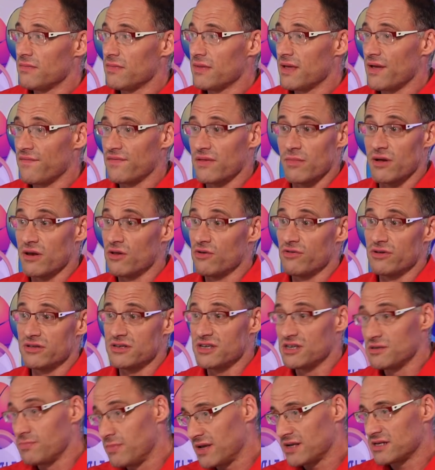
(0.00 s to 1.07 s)
ethnic
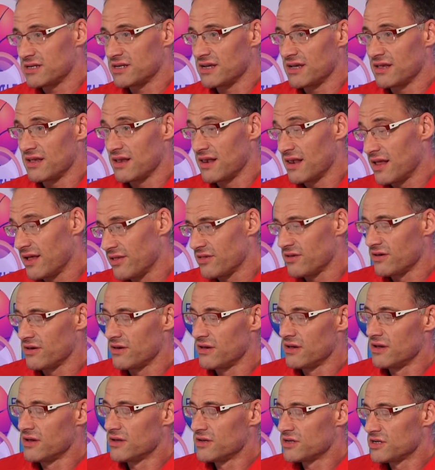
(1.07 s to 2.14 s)
minorities mixed in London.
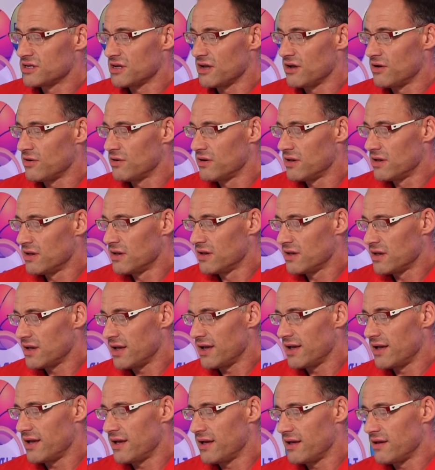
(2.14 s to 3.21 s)
So
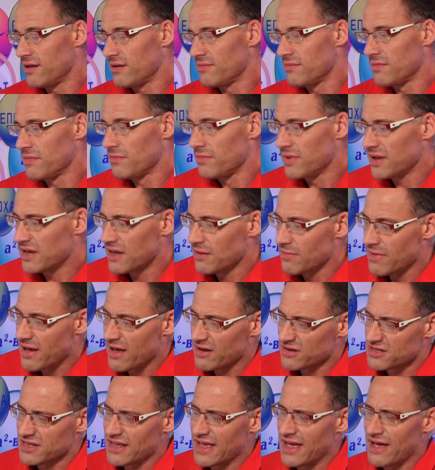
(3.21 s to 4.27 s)
Mickey
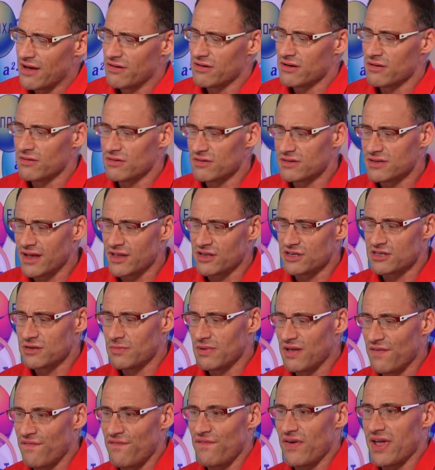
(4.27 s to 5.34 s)
Mouse now tends to
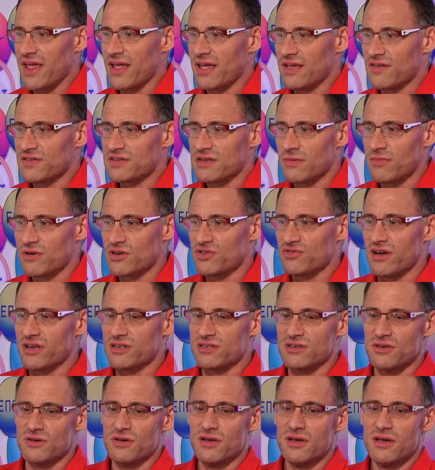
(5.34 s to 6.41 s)
be fake. If someone tries
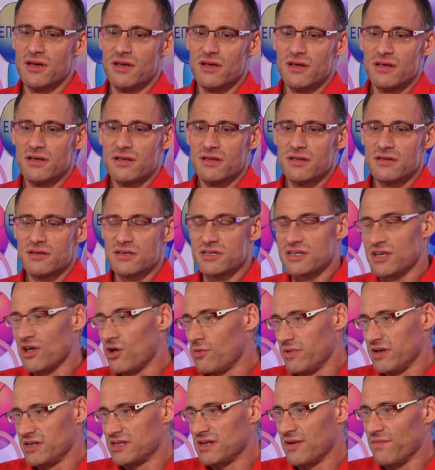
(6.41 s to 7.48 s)
to sell
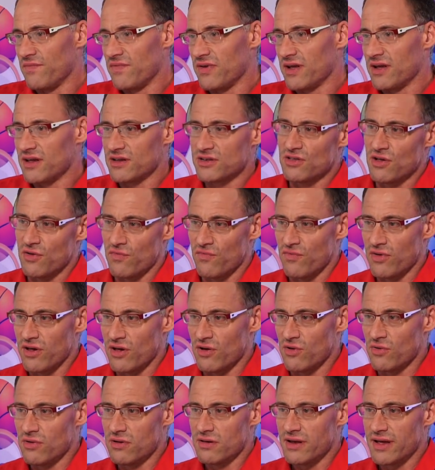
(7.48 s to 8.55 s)
me something it's not
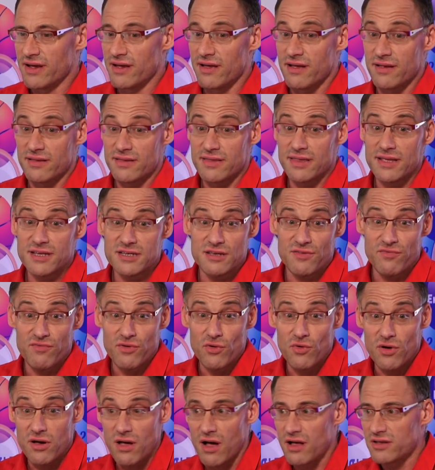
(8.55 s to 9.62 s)
real, like this is a
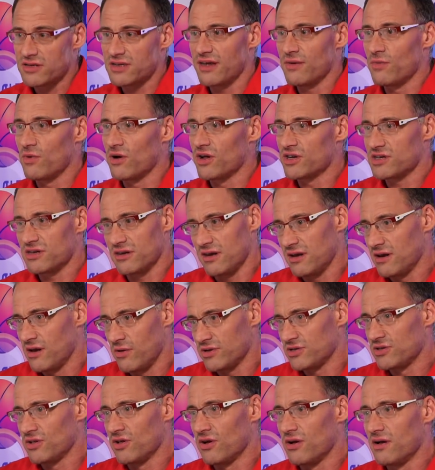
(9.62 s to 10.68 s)
real Cartier watch, and you know
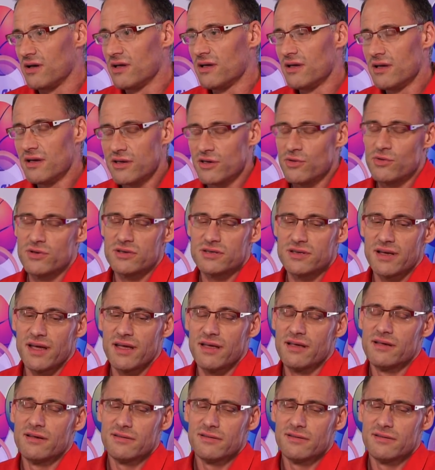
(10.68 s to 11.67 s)
it's not, you would say,